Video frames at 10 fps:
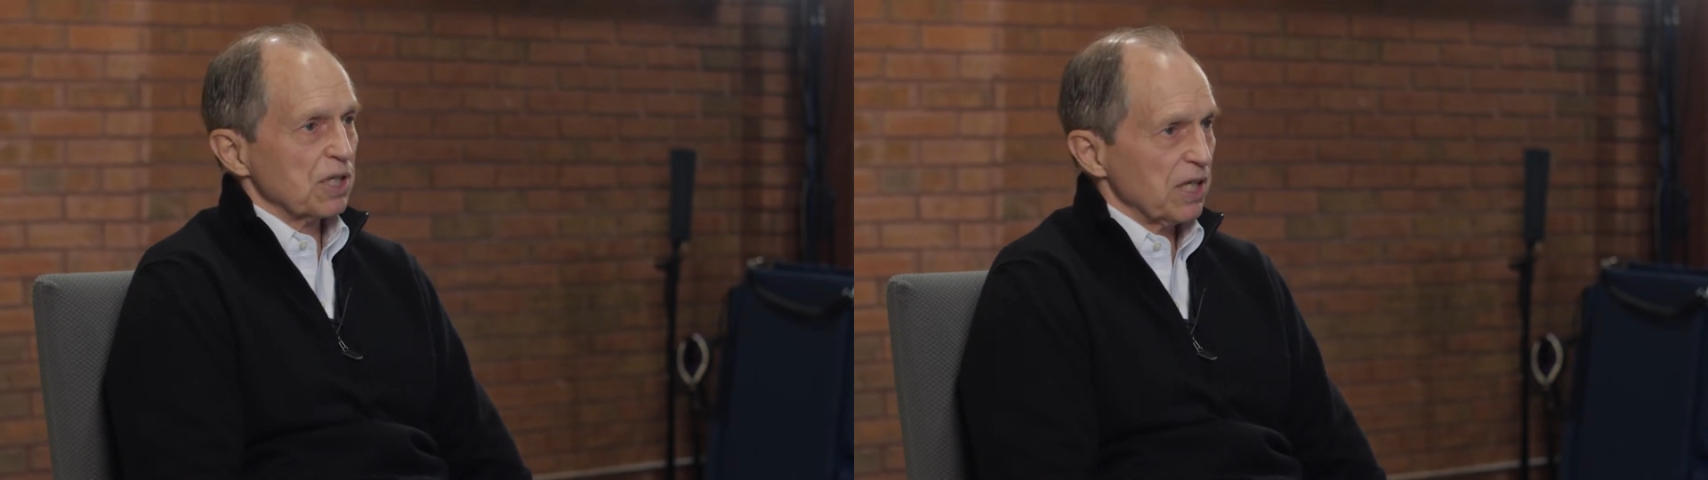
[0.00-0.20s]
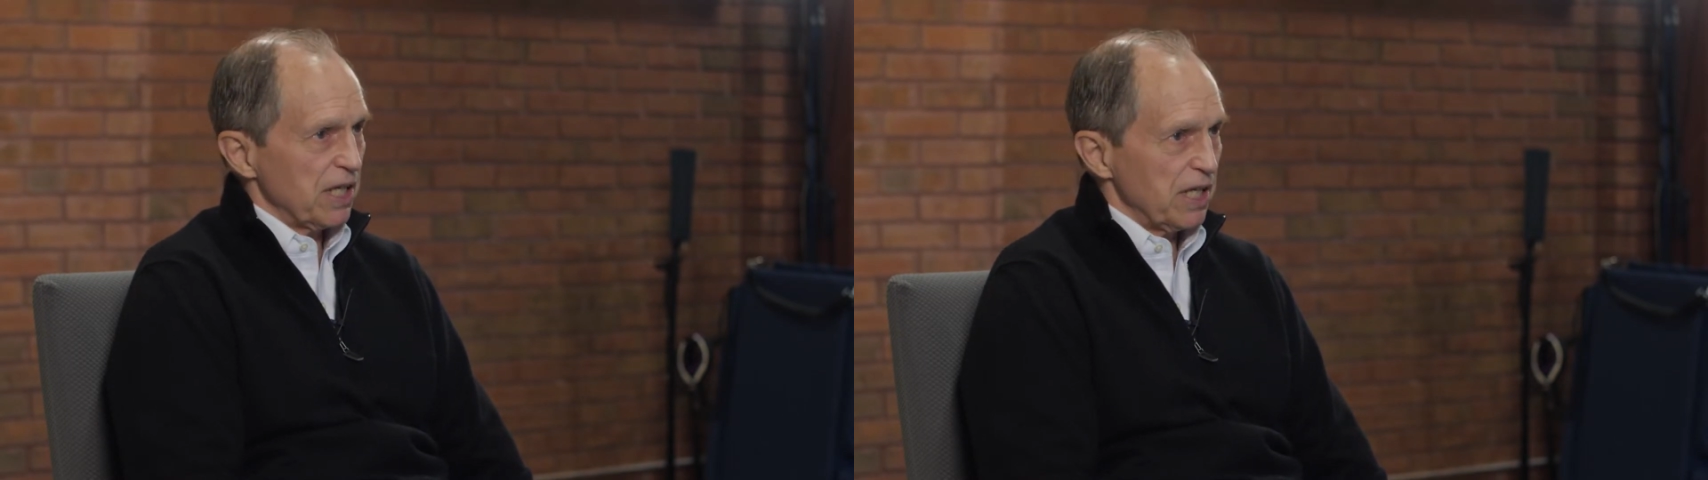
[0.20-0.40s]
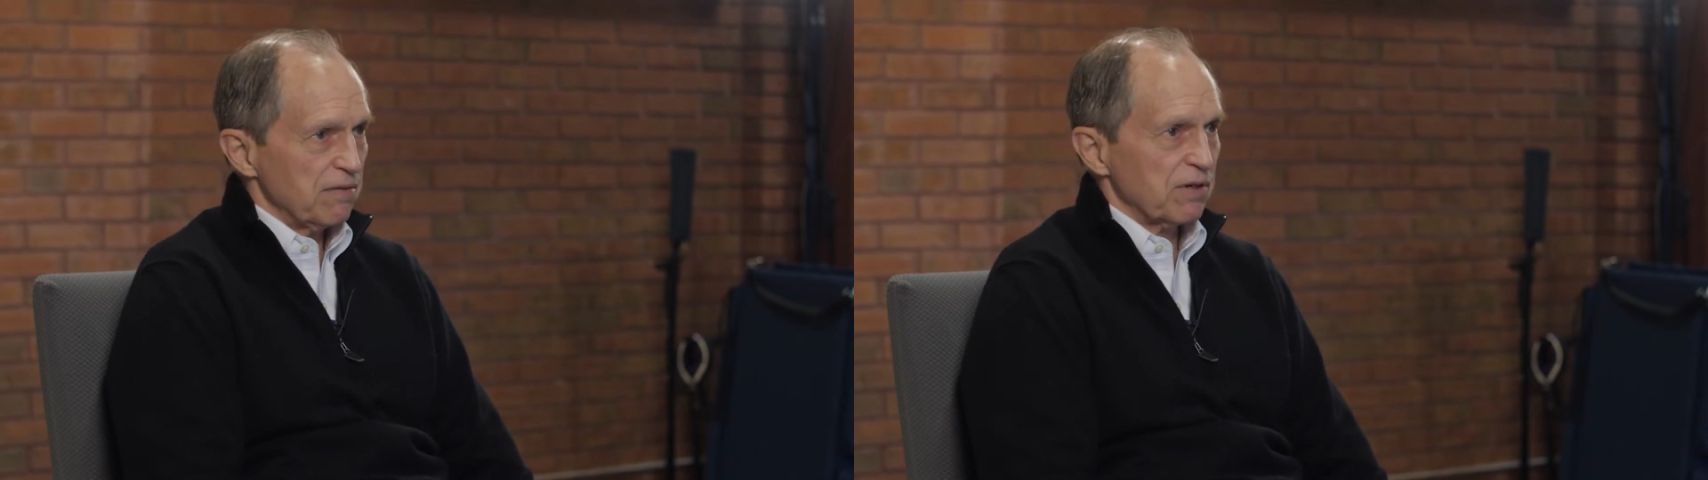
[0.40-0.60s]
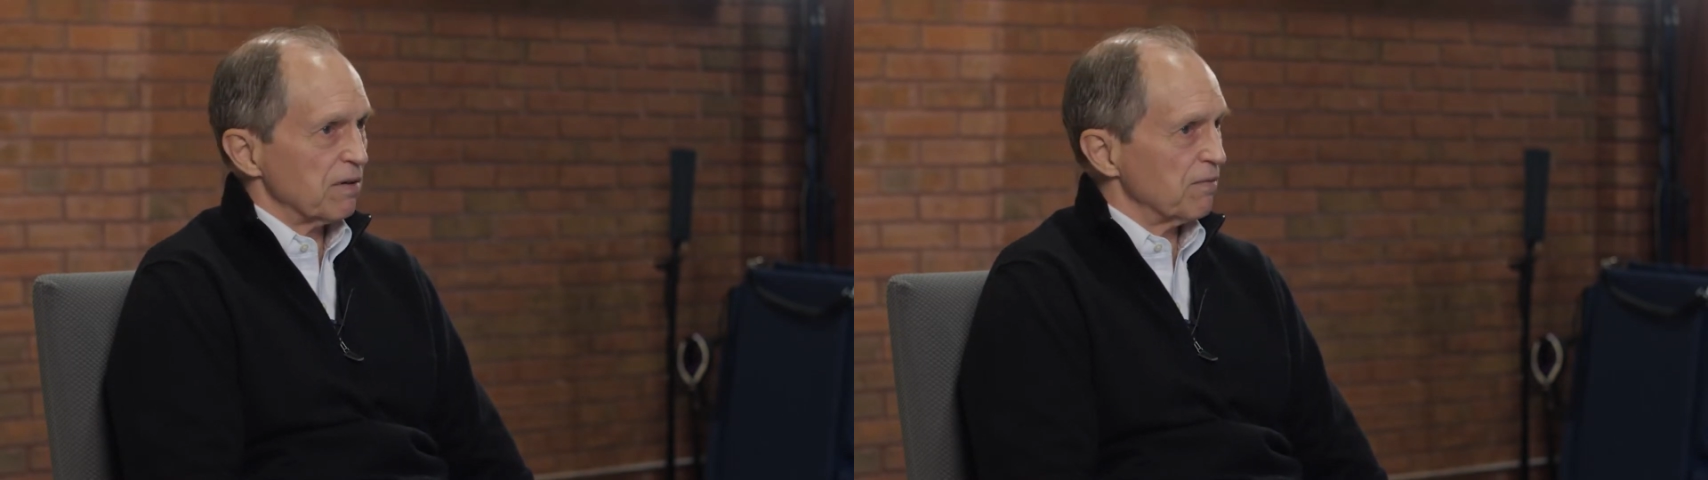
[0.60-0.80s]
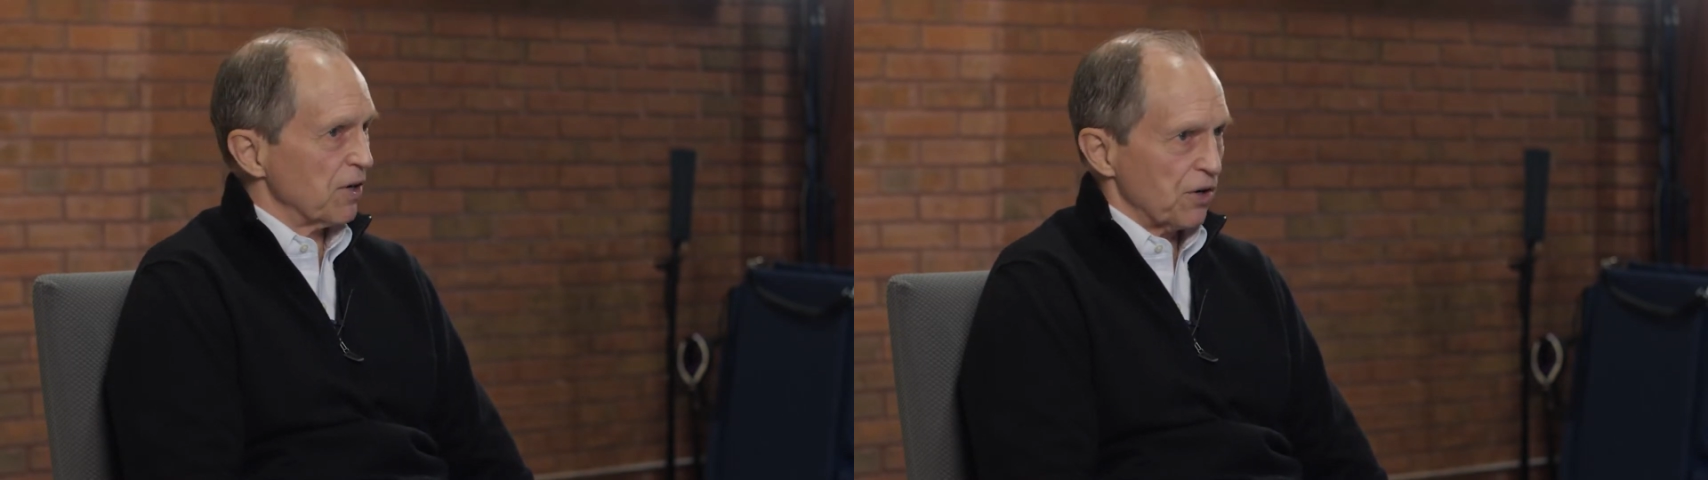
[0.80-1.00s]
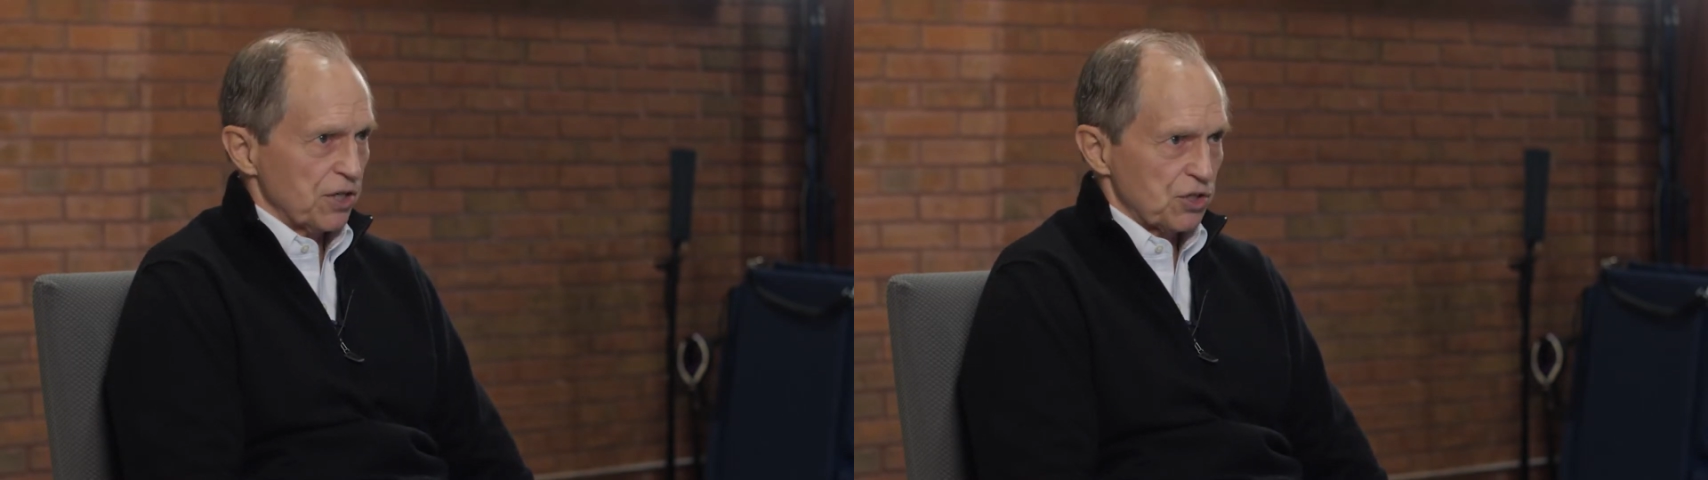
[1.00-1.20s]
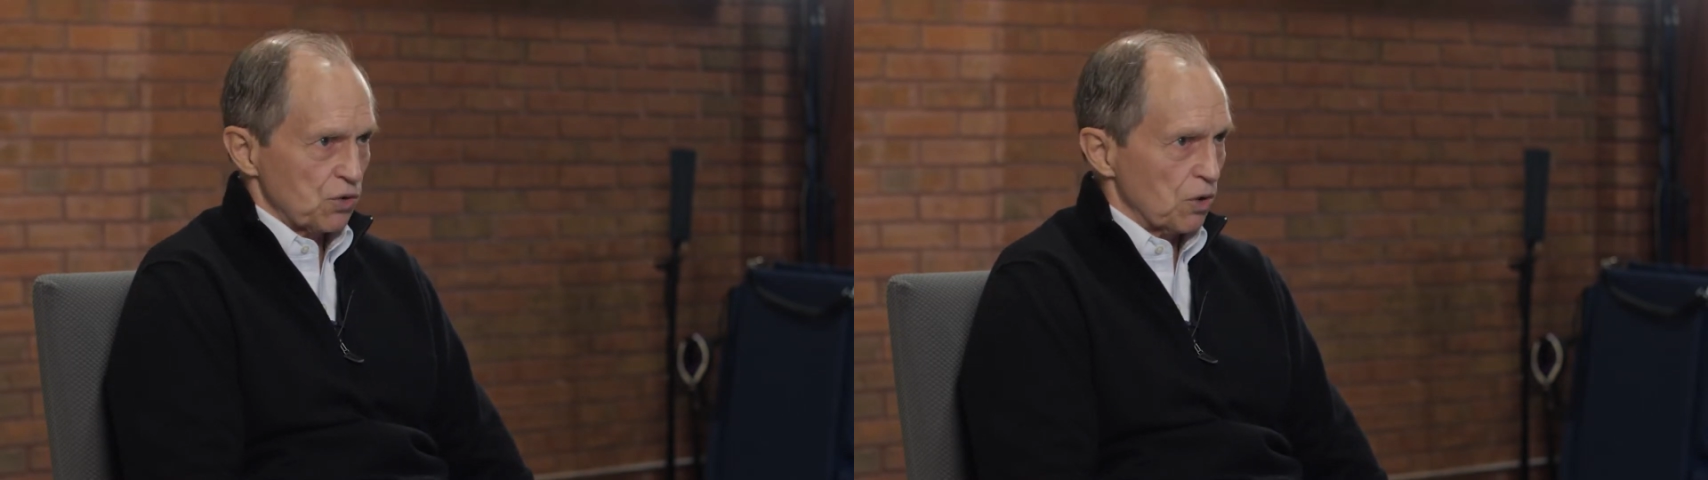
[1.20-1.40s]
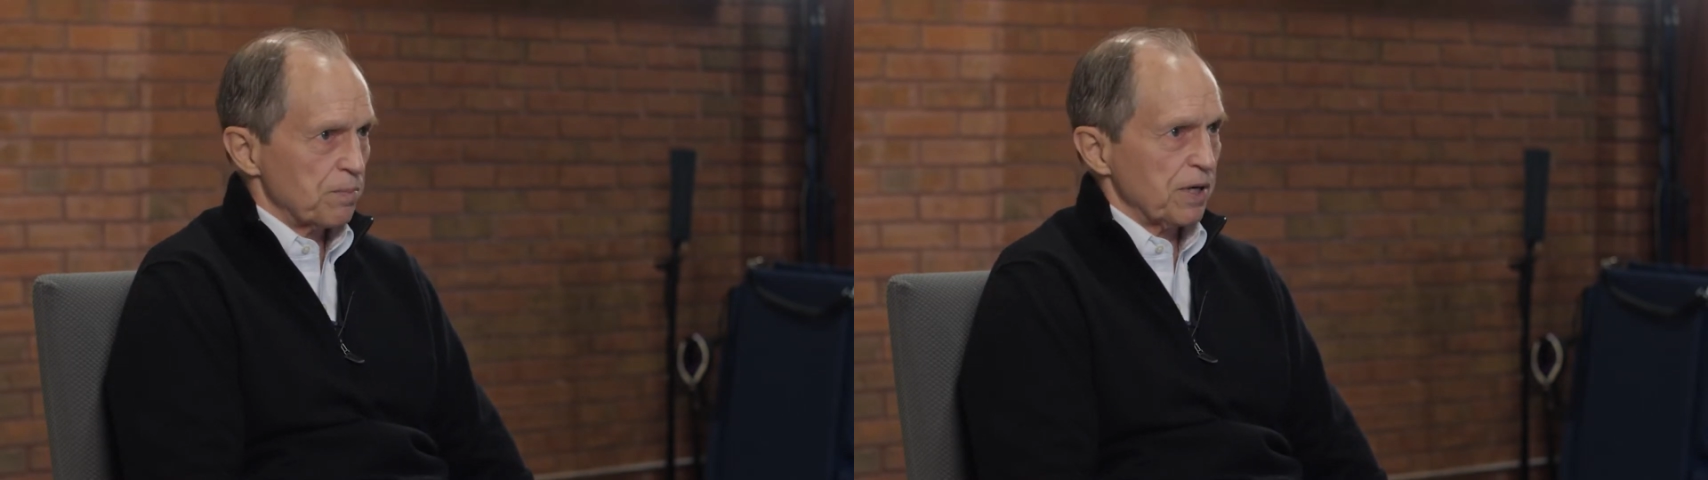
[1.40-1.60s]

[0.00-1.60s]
leave in a very short